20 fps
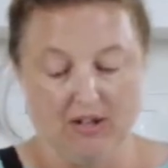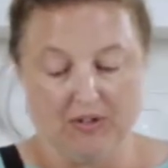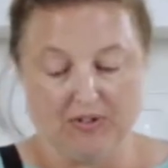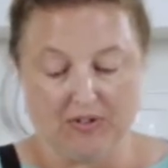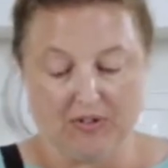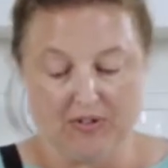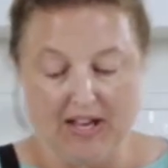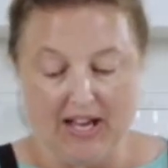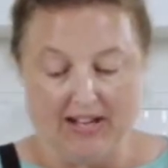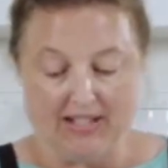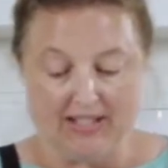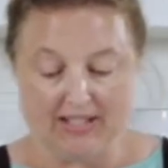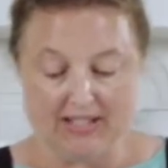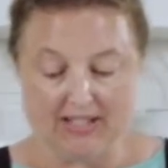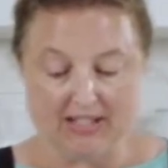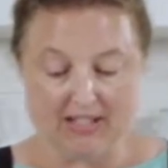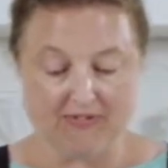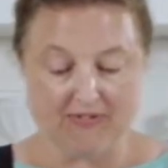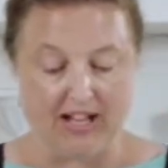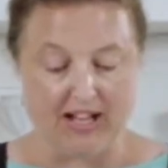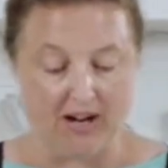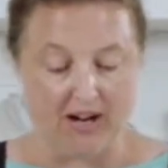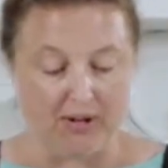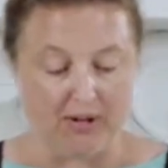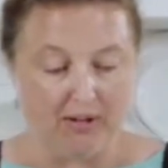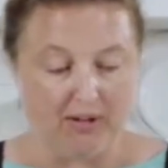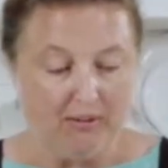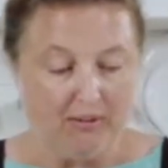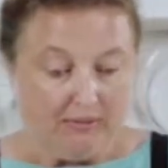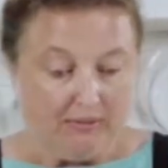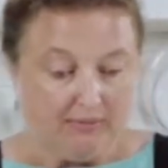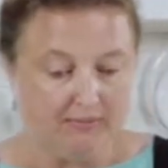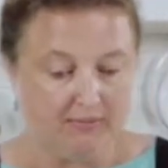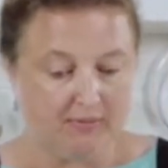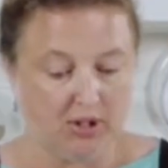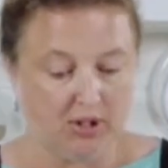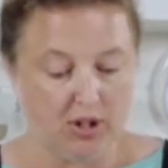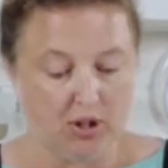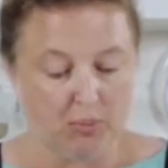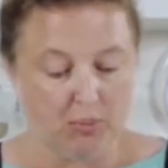So that is this flour,
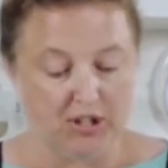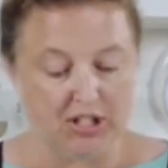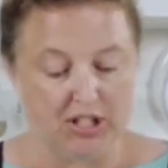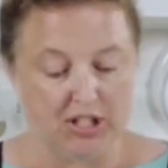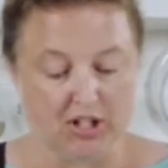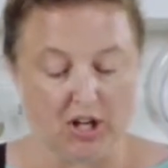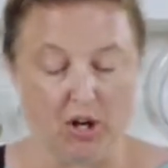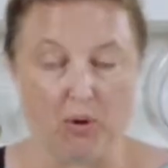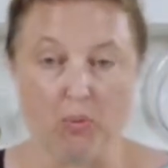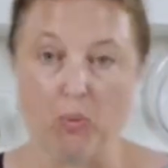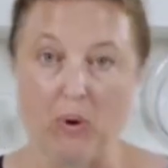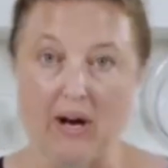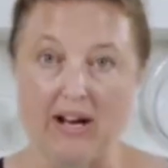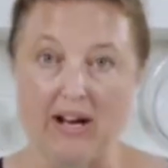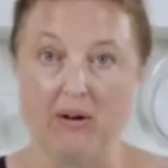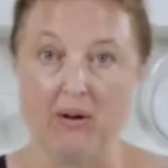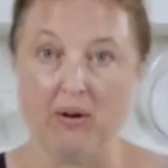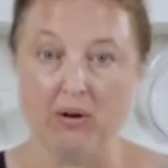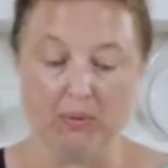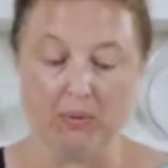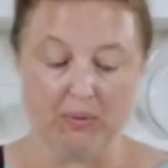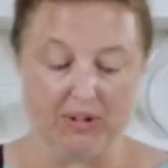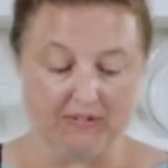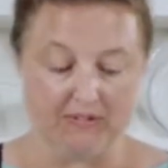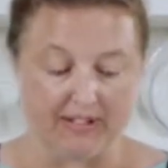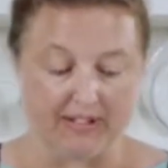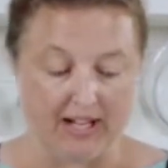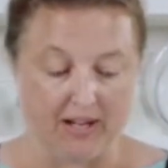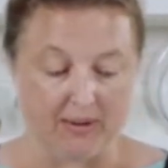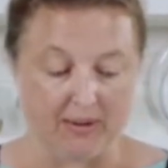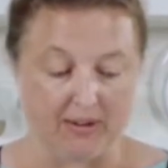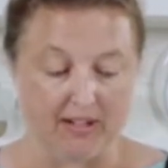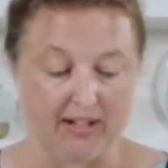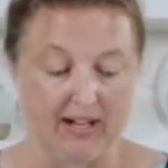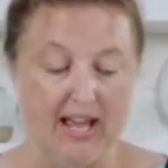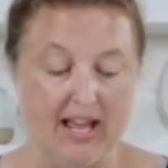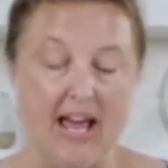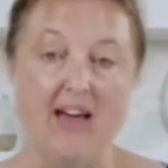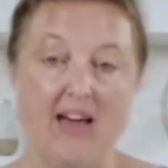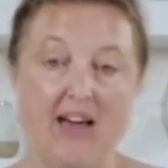which is our white whole wheat
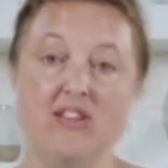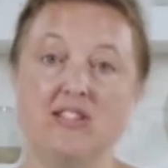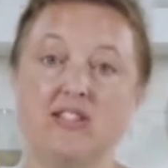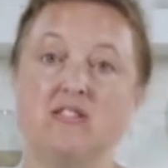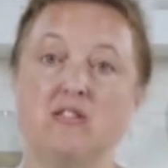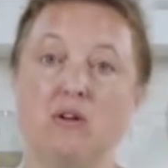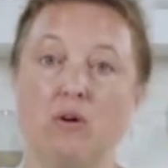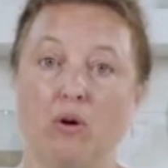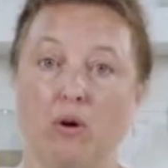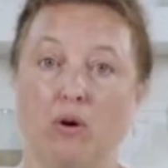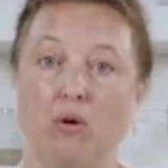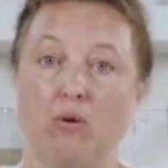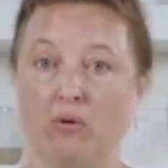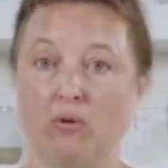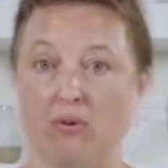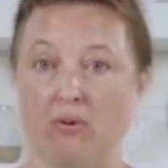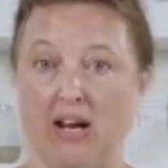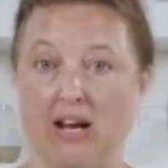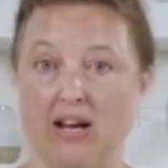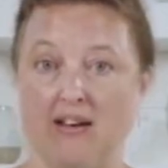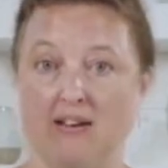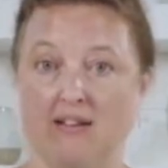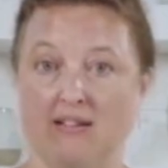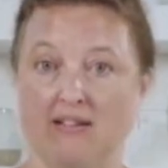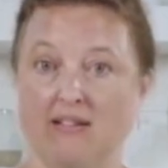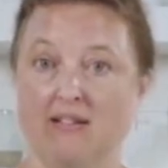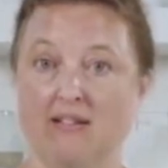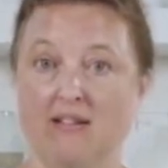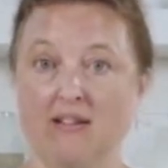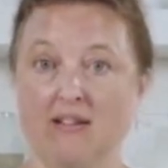flour, and this is a whole grain.